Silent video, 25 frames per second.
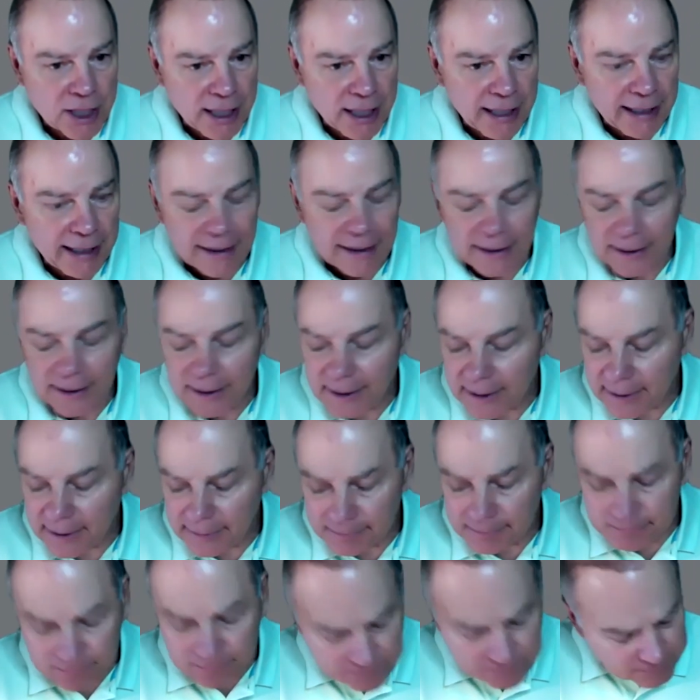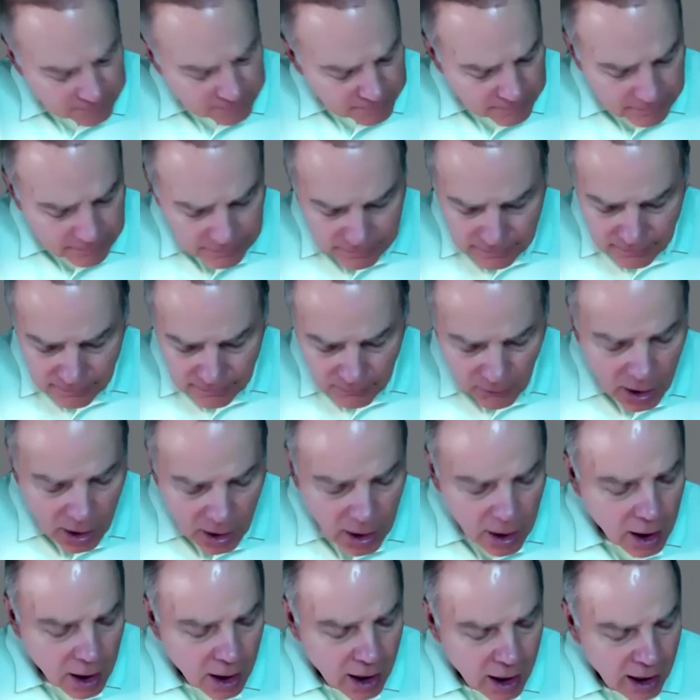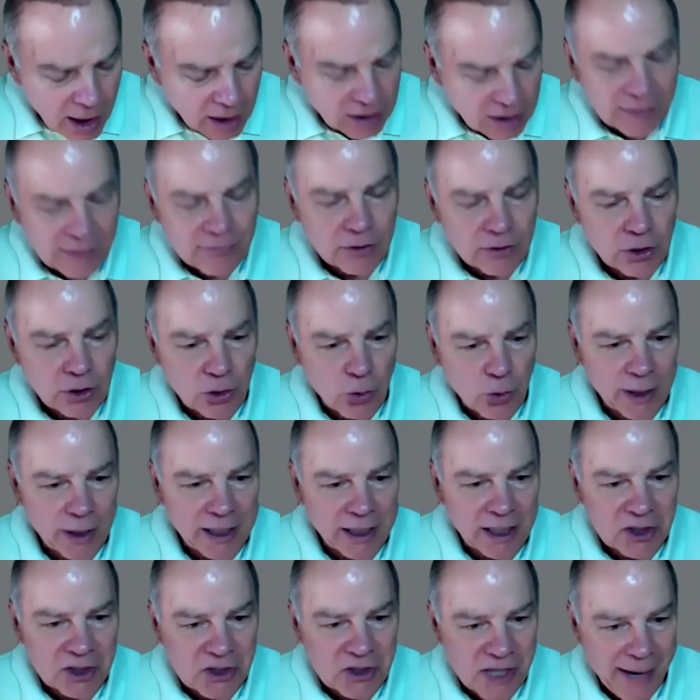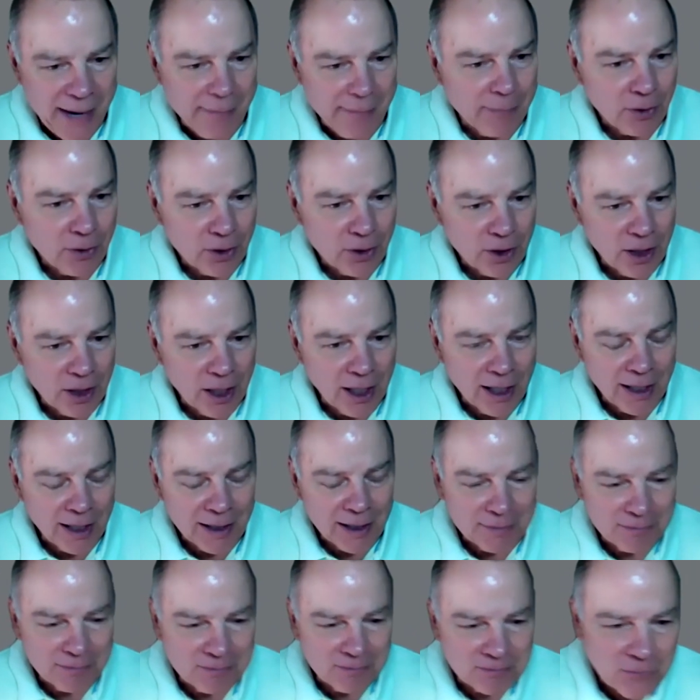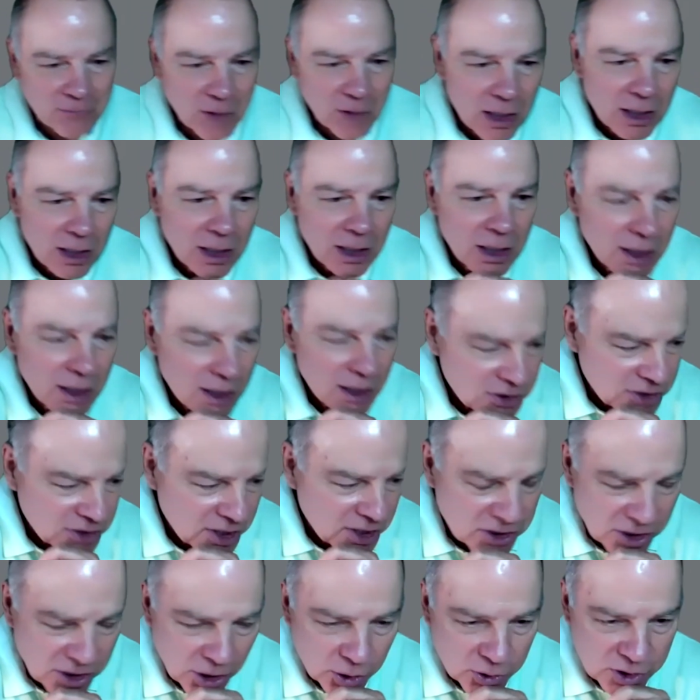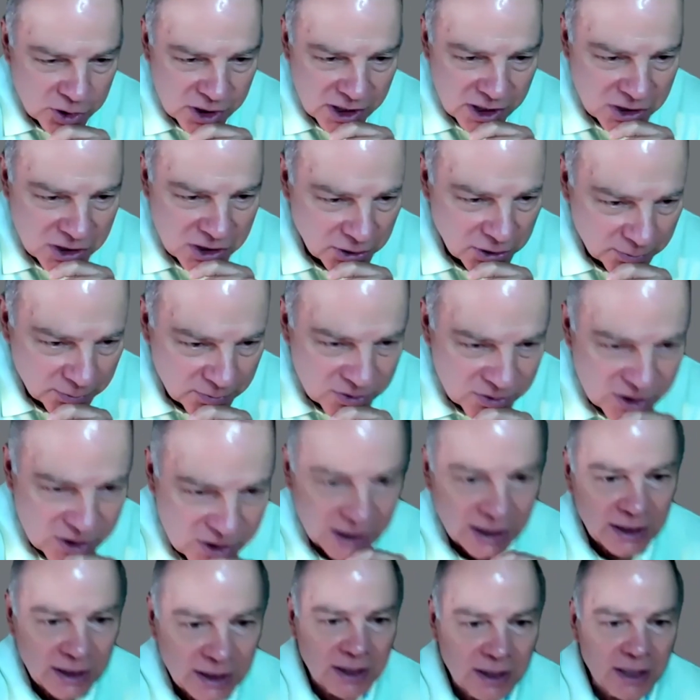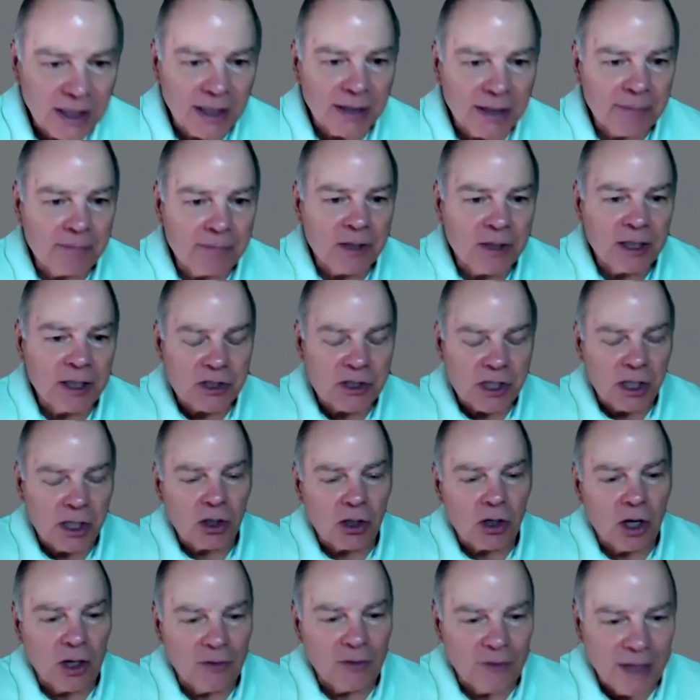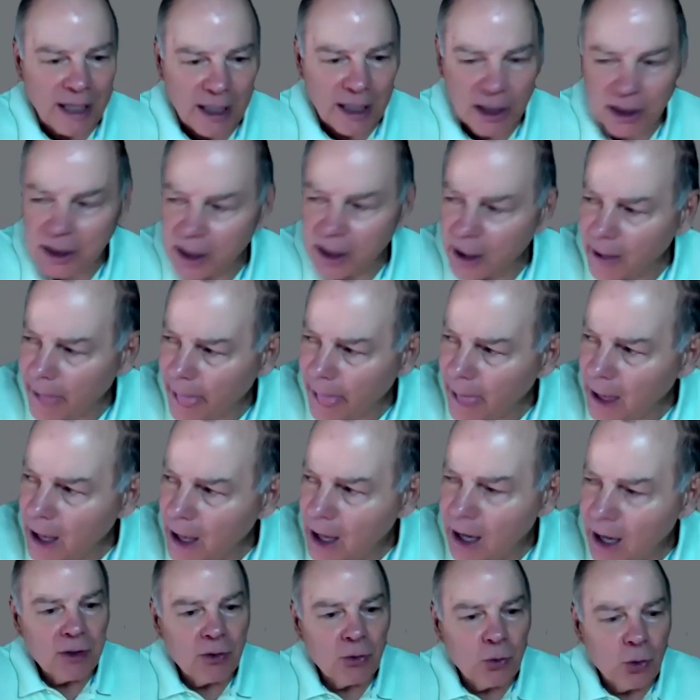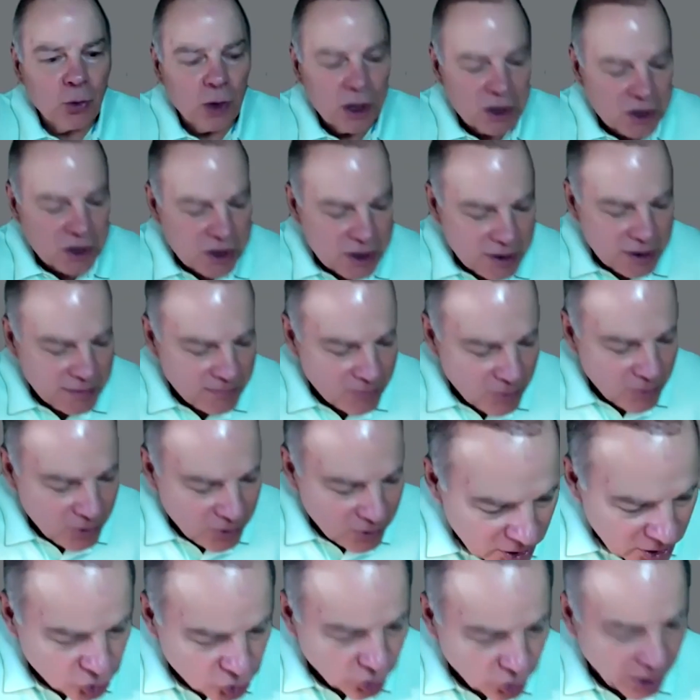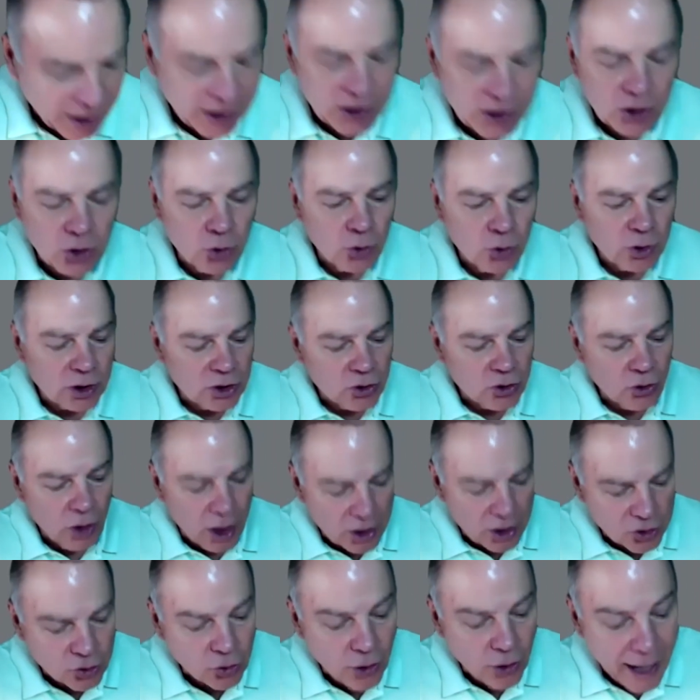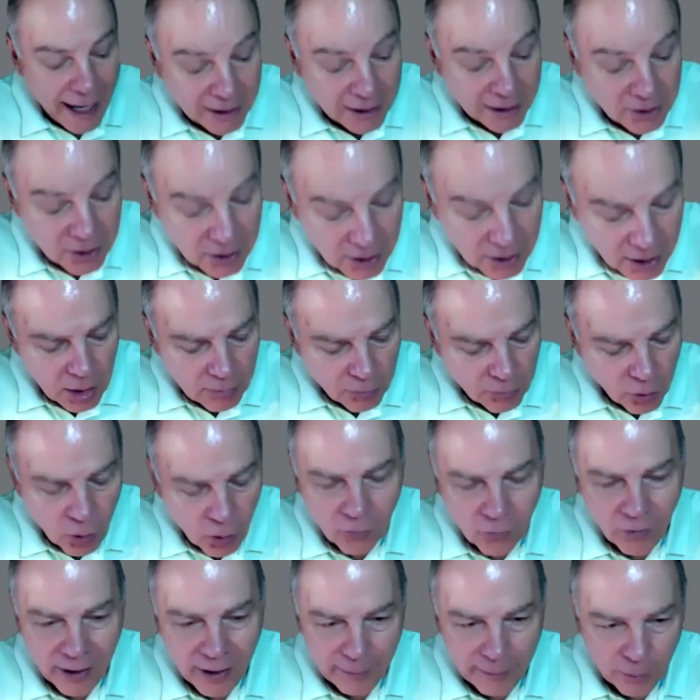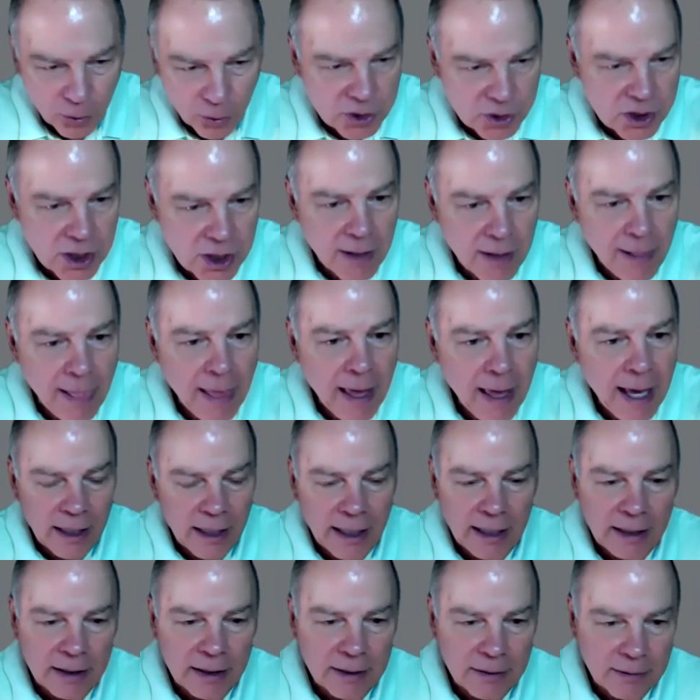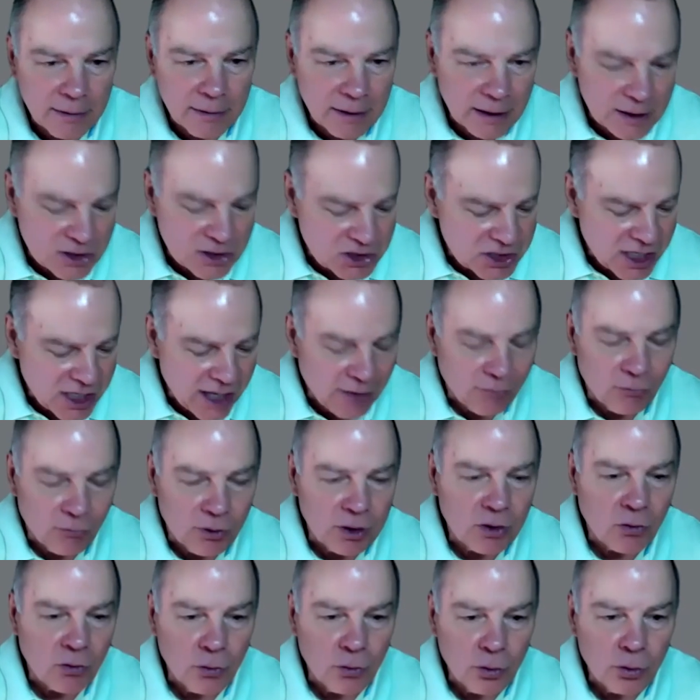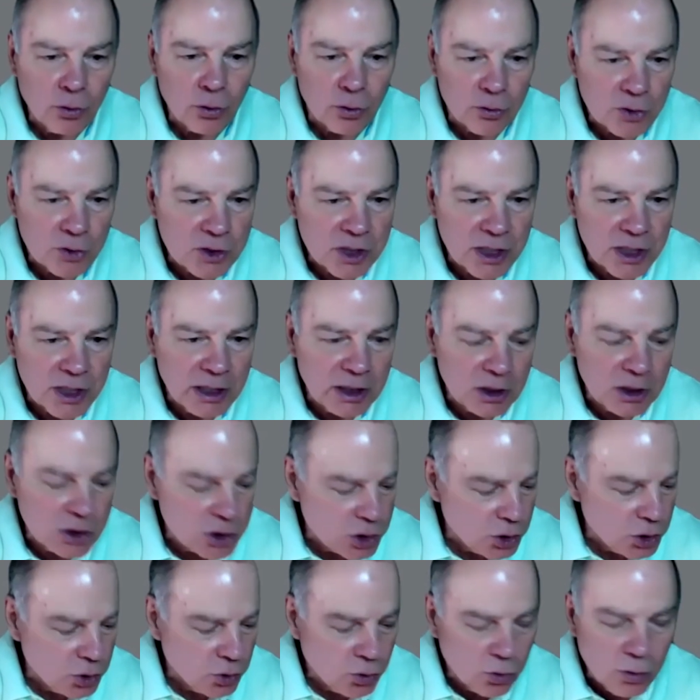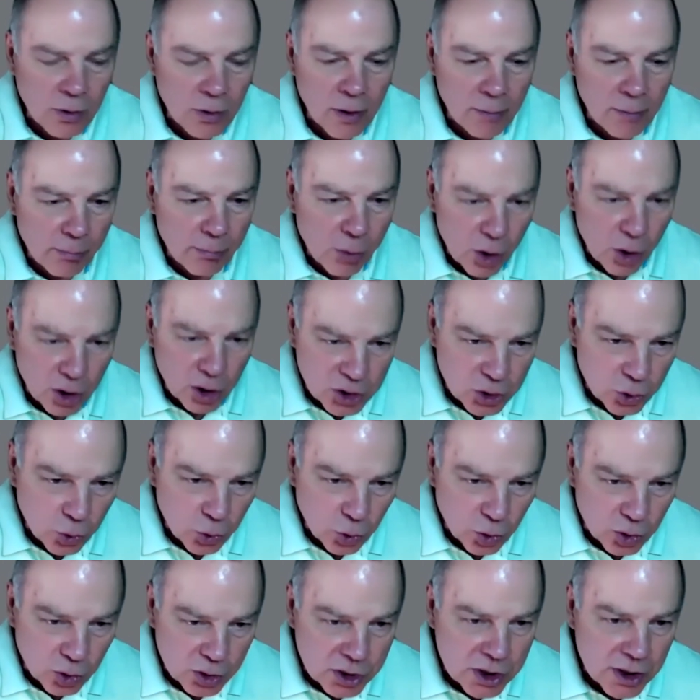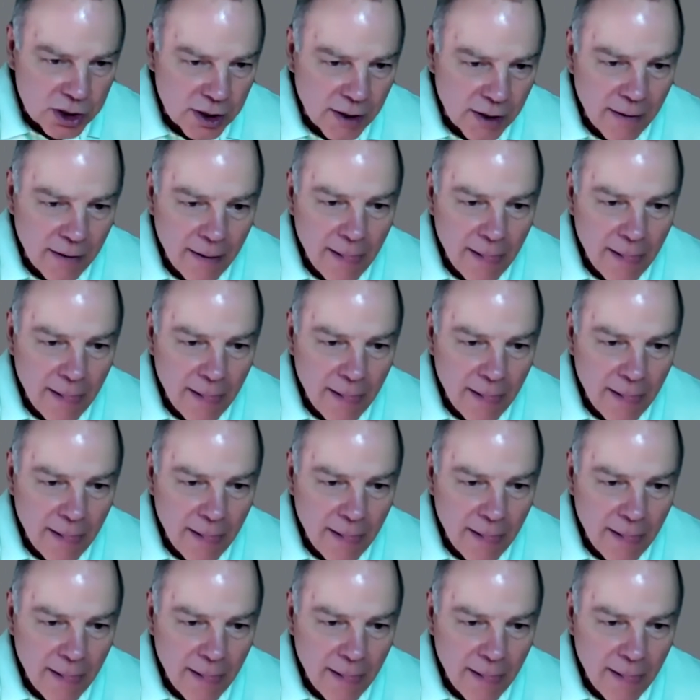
And I'll give you a quick example. Cisco Systems in Silicon Valley was trying to attract programmers, and it sent recruiters into bookstores